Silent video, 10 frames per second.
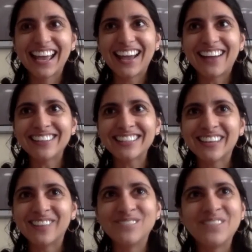
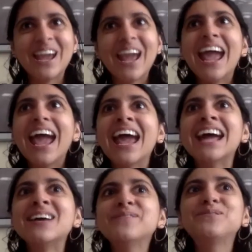Awesome.
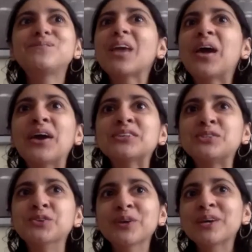And as
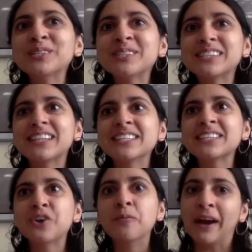soon as things
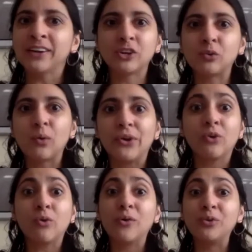go back to quote
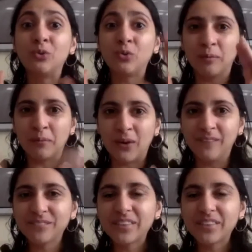unquote normal,